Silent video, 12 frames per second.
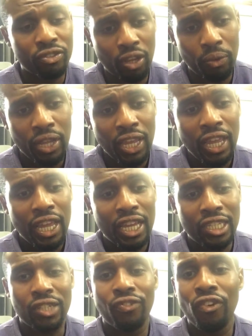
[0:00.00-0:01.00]
So
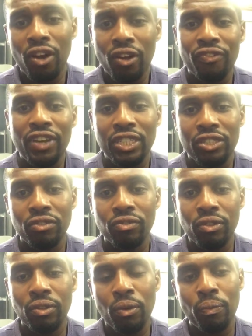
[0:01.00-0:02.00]
it's a far faster route.